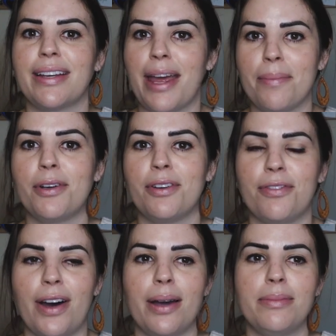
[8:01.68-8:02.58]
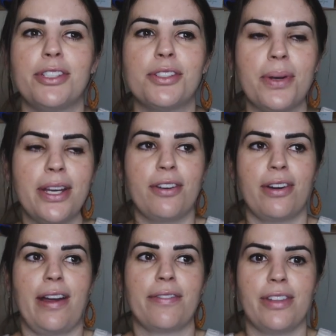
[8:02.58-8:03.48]
neighborhood vibes, just where you
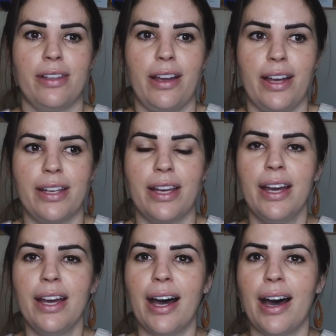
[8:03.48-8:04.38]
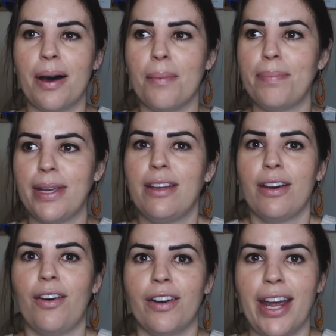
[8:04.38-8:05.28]
don't have to like uh, be
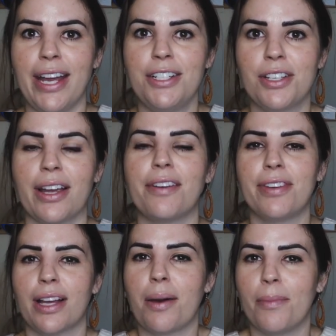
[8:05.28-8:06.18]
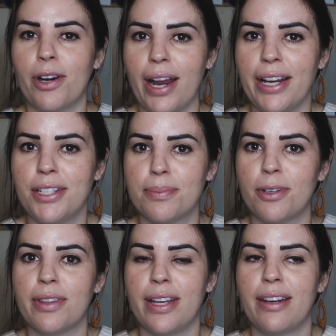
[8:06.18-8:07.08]
on edge. Like I feel like I'm on edge
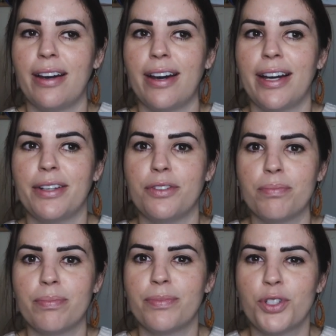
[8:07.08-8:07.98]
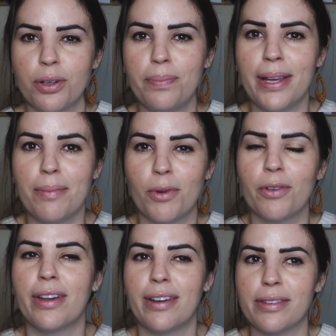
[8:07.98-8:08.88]
more than I should be, more
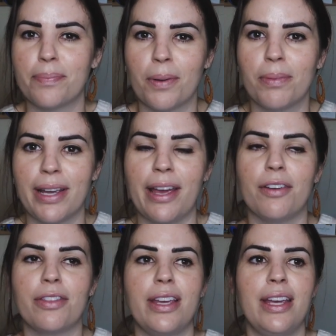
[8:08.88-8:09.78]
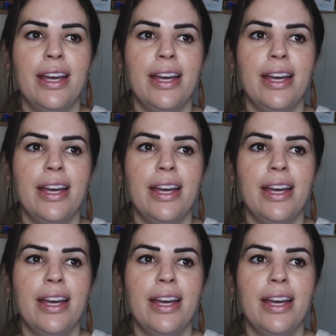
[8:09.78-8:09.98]
than is probably healthy